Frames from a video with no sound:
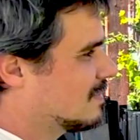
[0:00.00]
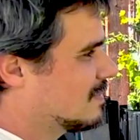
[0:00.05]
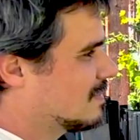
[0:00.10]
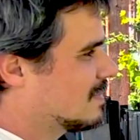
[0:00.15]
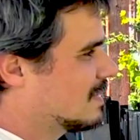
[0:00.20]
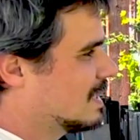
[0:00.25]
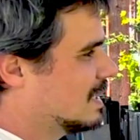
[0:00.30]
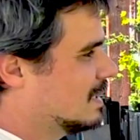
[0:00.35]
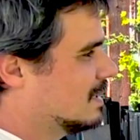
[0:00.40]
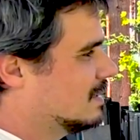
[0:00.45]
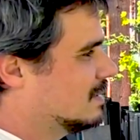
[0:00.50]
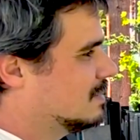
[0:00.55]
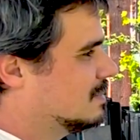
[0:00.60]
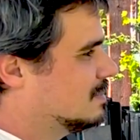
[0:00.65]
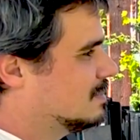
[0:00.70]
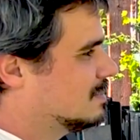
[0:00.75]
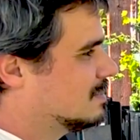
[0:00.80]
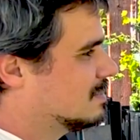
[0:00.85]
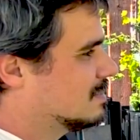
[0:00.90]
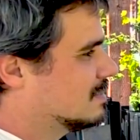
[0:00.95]

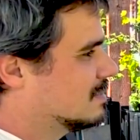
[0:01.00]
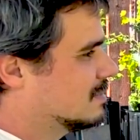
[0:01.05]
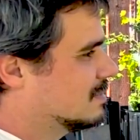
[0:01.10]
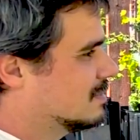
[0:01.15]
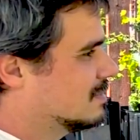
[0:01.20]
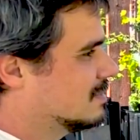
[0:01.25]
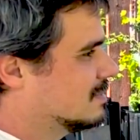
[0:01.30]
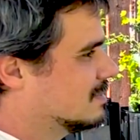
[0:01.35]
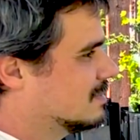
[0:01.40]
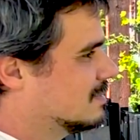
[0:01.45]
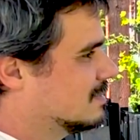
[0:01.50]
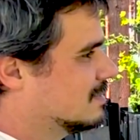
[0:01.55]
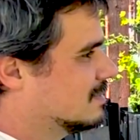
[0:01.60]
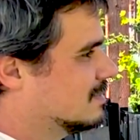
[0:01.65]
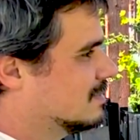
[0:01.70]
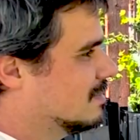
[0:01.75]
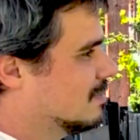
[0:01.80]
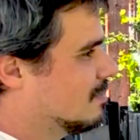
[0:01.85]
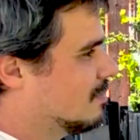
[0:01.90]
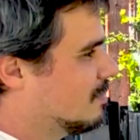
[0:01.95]

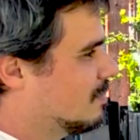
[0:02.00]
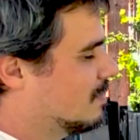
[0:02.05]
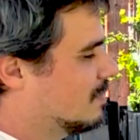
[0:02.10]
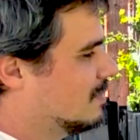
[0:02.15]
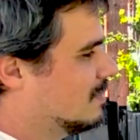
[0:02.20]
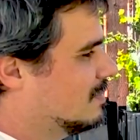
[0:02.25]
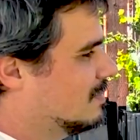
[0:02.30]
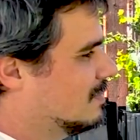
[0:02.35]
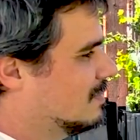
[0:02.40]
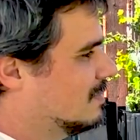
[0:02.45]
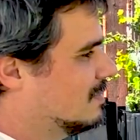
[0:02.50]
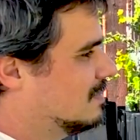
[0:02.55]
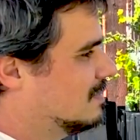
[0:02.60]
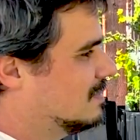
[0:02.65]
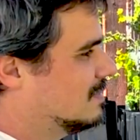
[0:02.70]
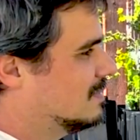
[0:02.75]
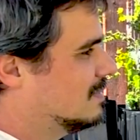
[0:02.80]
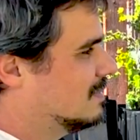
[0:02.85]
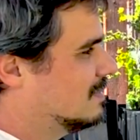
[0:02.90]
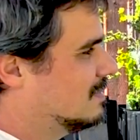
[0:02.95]

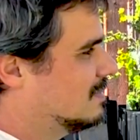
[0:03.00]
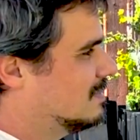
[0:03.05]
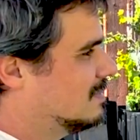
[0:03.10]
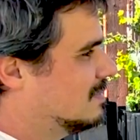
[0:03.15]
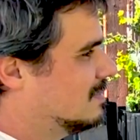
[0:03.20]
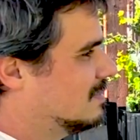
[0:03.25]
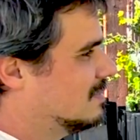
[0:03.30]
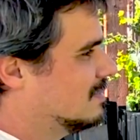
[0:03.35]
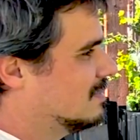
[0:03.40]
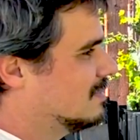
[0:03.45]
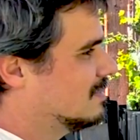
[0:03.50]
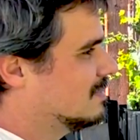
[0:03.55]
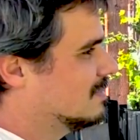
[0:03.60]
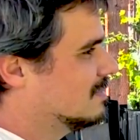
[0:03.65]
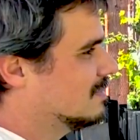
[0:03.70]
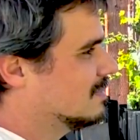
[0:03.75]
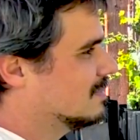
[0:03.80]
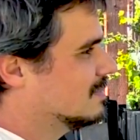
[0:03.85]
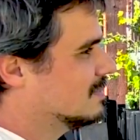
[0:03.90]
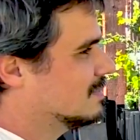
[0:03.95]

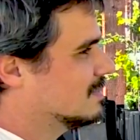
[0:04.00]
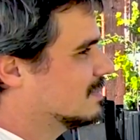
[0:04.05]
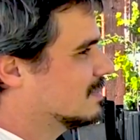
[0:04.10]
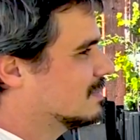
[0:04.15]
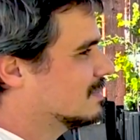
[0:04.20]
(not speaking)